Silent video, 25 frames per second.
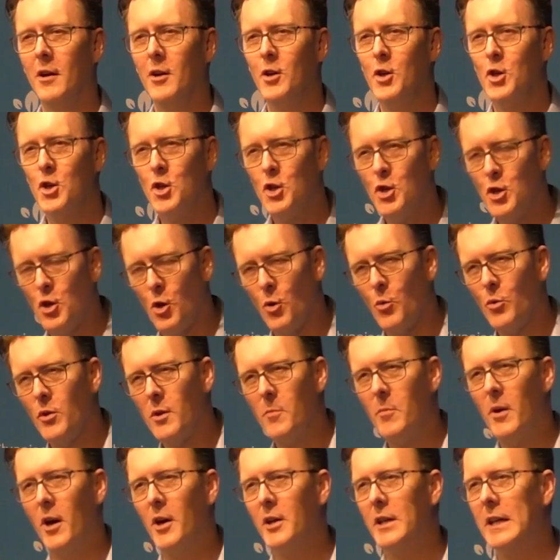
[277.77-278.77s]
shown
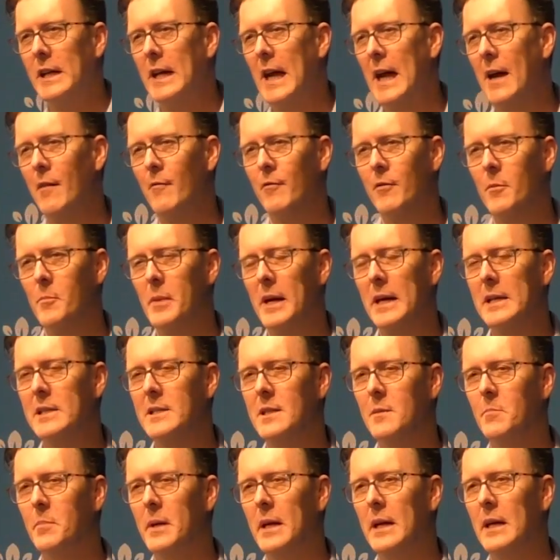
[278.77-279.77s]
them how to get from A
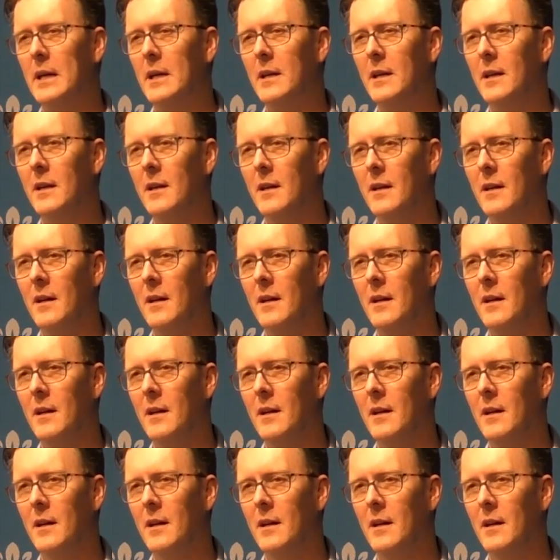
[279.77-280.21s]
to B,